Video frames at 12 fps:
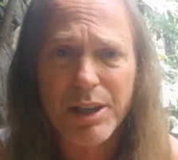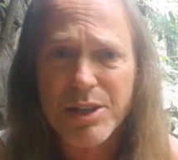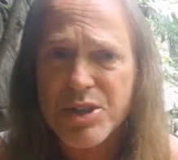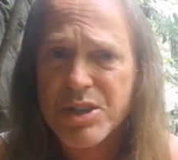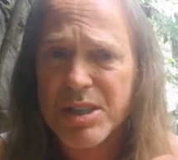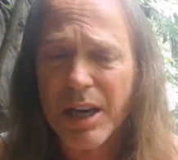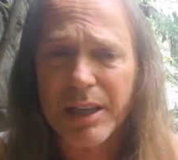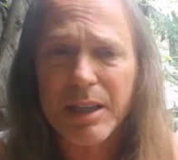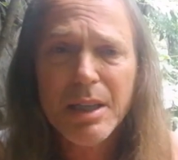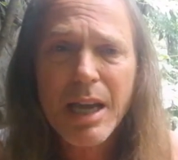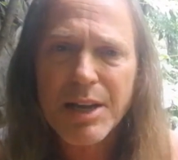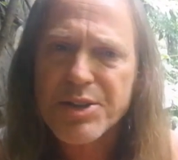And it's just like,
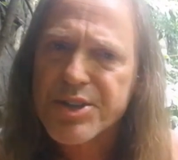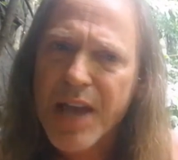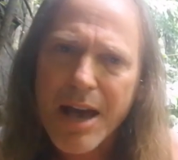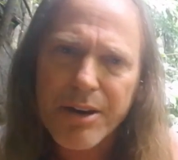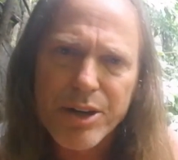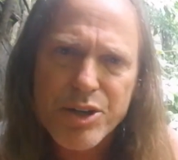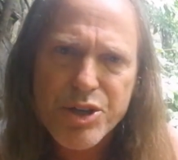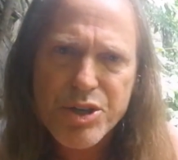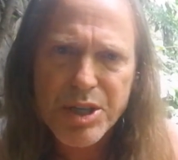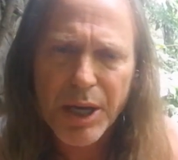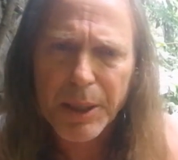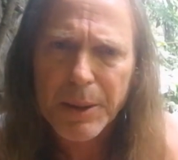and Saturn is
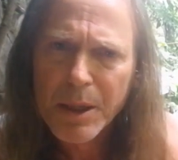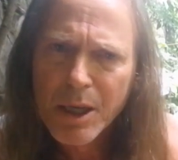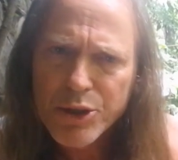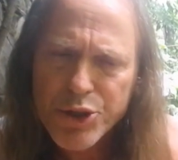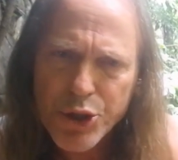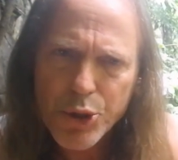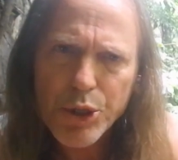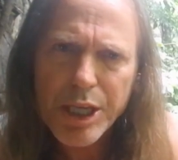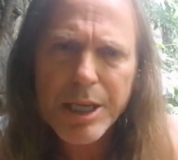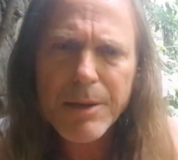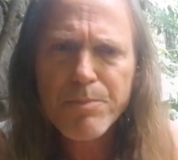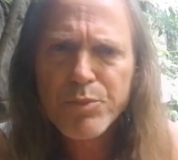just like
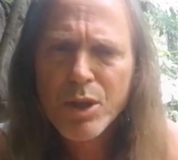duty,